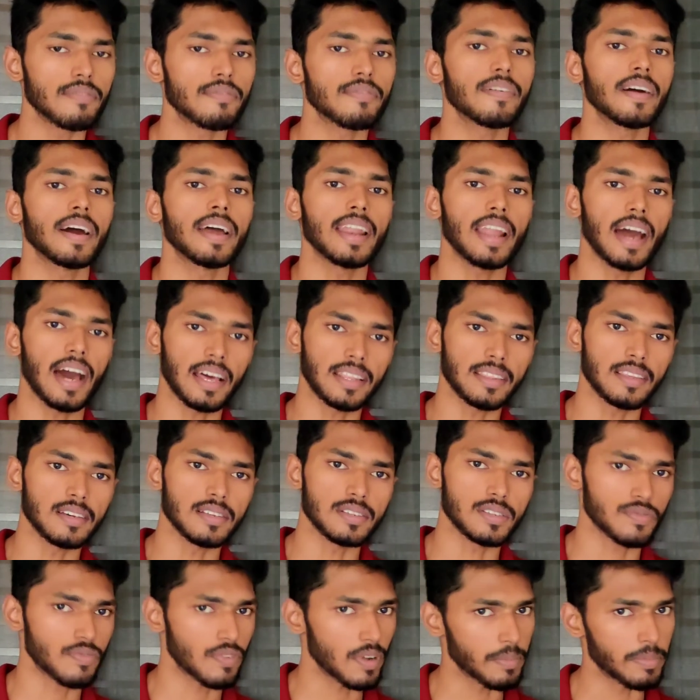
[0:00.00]
and others
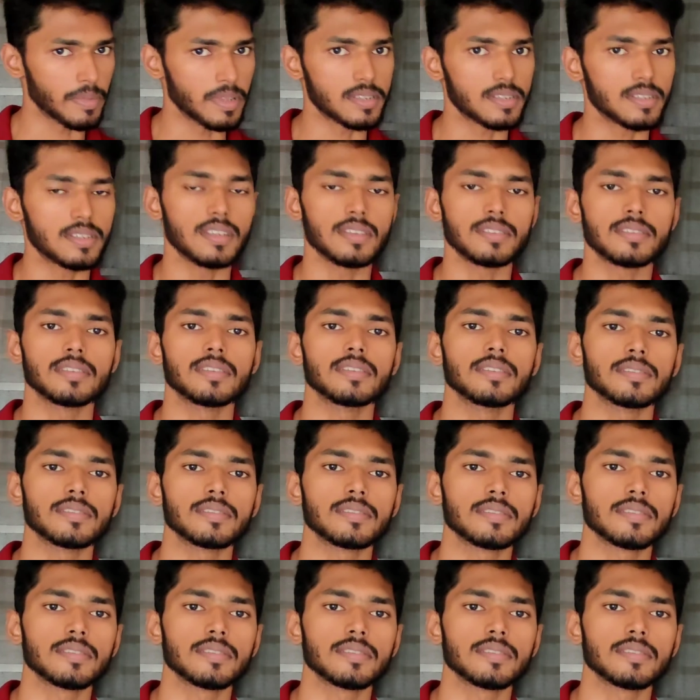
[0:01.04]
from this disease.